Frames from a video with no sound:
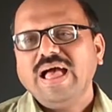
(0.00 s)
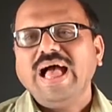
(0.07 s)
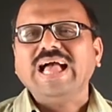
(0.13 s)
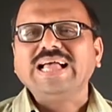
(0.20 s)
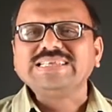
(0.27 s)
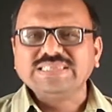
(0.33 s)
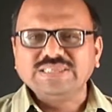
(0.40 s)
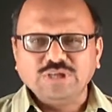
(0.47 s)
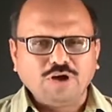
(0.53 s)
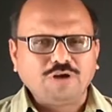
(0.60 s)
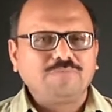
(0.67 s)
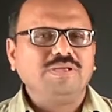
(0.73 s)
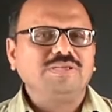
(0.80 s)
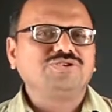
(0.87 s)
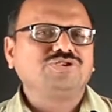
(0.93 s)
As a
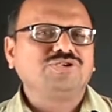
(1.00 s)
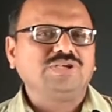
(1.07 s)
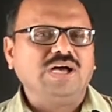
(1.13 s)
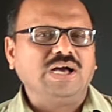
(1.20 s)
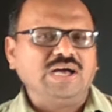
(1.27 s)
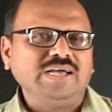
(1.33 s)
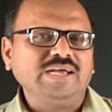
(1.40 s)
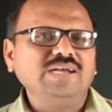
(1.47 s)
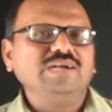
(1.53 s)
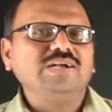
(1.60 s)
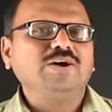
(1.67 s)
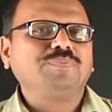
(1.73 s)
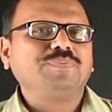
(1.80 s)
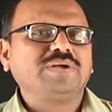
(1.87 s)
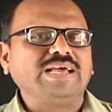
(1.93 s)
normal child
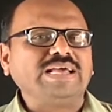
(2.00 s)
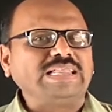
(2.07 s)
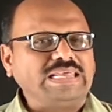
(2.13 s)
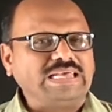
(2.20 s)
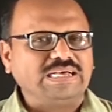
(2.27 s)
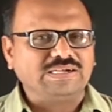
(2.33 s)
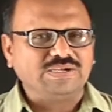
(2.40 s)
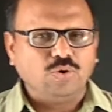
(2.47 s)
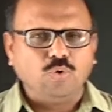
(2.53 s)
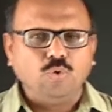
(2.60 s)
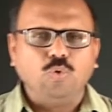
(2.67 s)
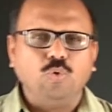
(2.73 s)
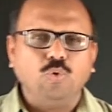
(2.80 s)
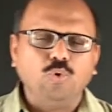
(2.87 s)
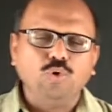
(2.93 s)
of
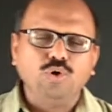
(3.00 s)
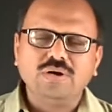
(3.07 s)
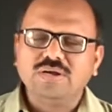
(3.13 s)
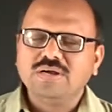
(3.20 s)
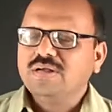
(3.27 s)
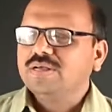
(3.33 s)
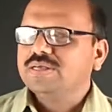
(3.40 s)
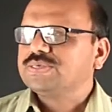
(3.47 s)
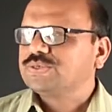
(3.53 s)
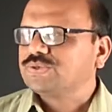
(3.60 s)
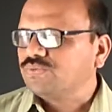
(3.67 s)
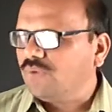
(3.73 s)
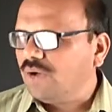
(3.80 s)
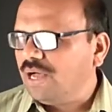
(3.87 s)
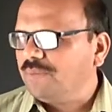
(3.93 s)
10-year-old,
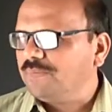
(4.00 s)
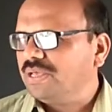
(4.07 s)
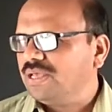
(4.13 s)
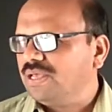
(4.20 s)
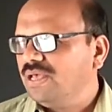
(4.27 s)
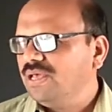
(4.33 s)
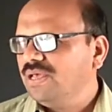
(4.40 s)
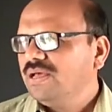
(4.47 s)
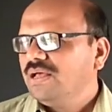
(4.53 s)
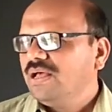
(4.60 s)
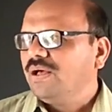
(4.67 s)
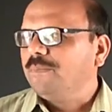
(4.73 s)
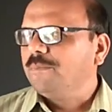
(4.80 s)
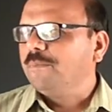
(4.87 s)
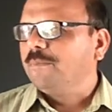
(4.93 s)
Swami
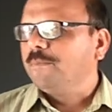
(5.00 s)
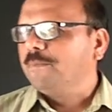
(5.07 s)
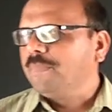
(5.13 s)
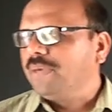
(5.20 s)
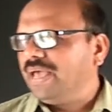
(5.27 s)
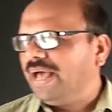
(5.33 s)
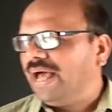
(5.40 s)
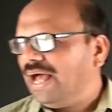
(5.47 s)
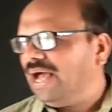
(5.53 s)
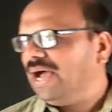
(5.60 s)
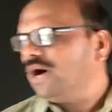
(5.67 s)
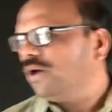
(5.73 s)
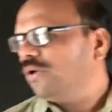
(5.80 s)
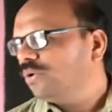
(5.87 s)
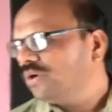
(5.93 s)
may have